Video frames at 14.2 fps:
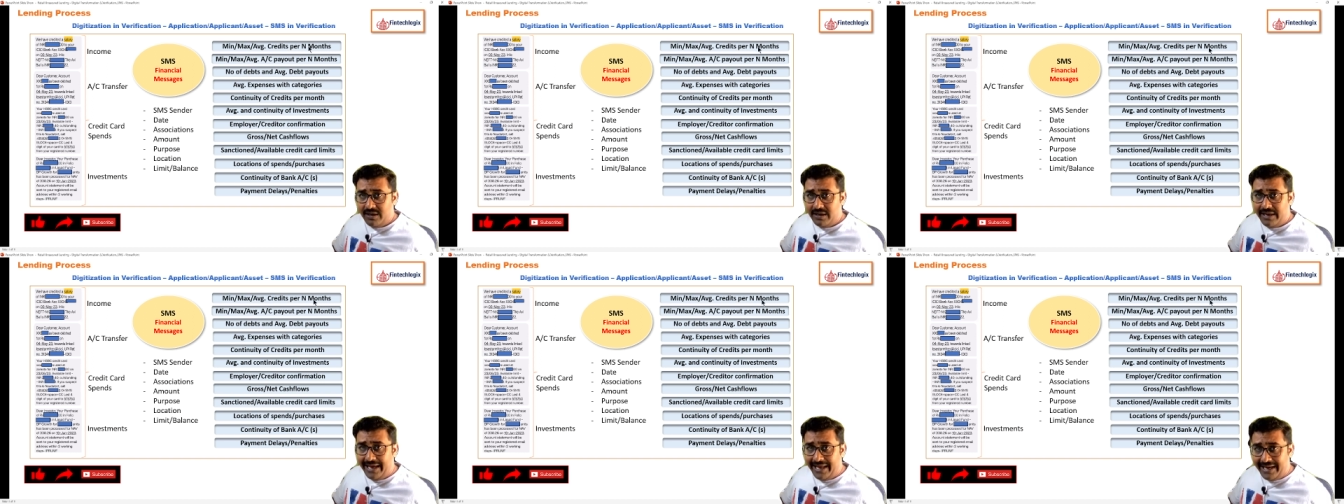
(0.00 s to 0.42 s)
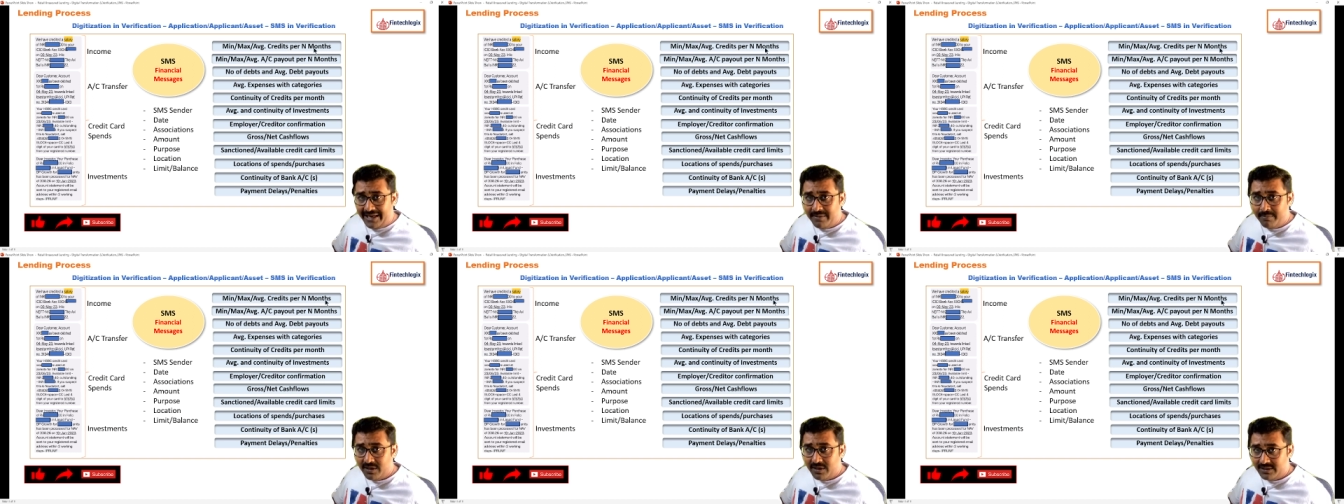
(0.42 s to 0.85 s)
n
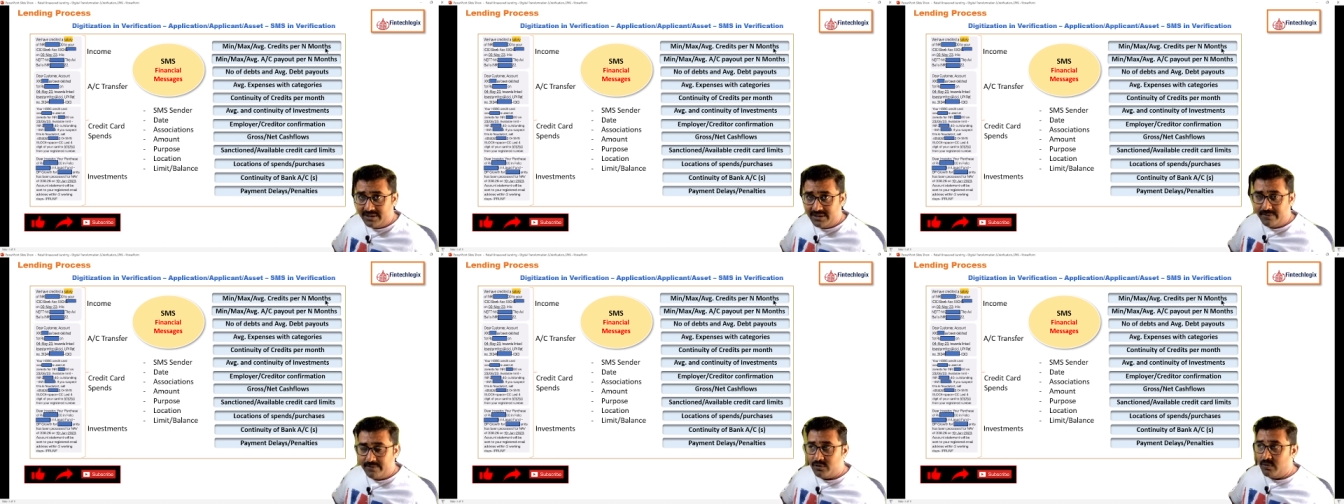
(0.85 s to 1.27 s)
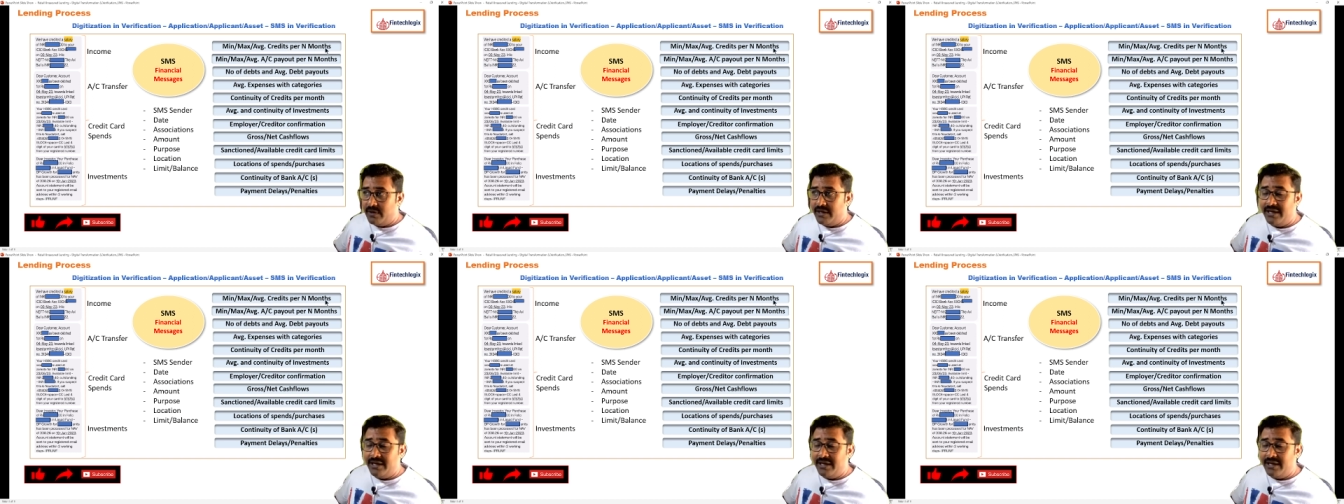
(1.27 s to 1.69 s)
months. So
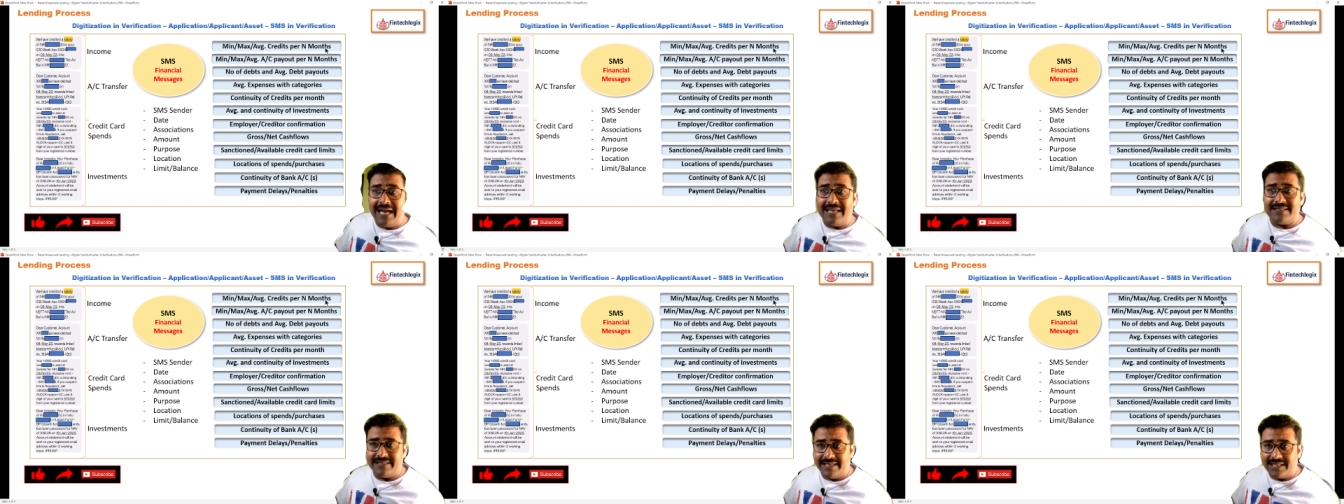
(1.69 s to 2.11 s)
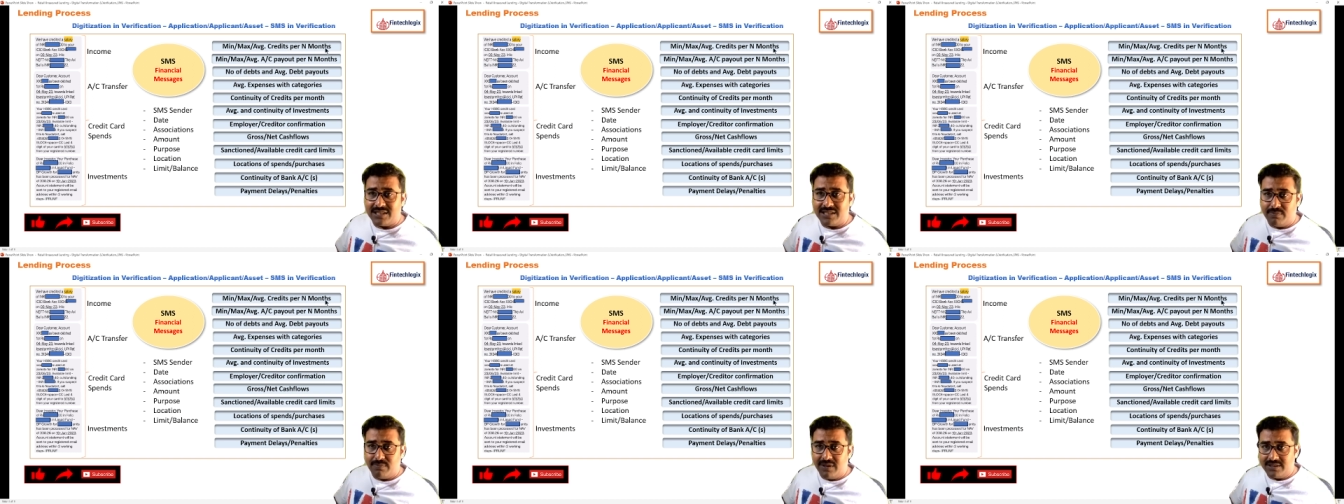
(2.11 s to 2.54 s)
in last 6
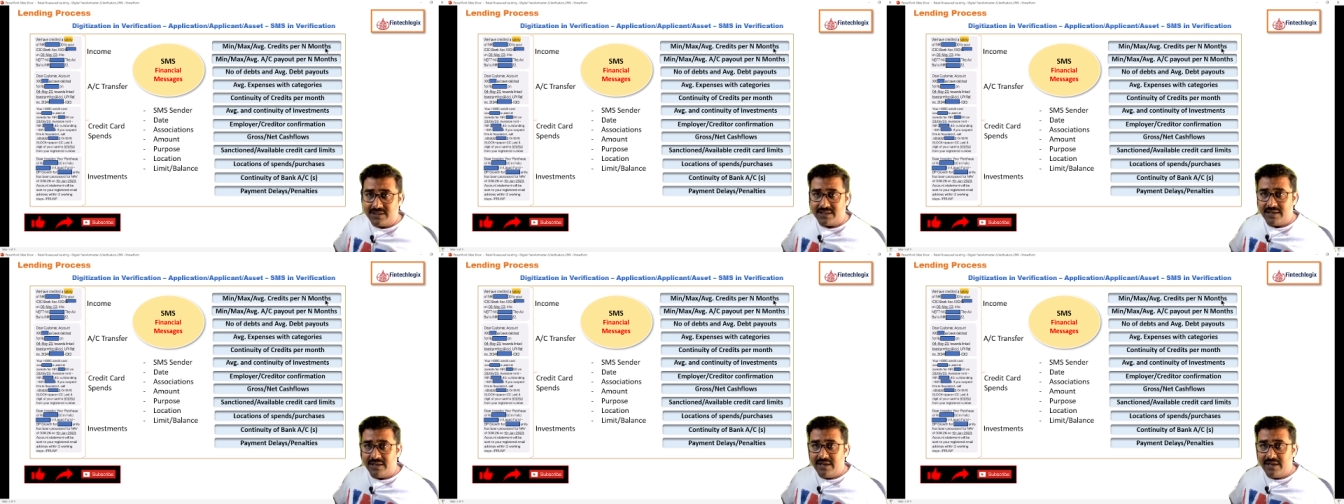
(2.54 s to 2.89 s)
months,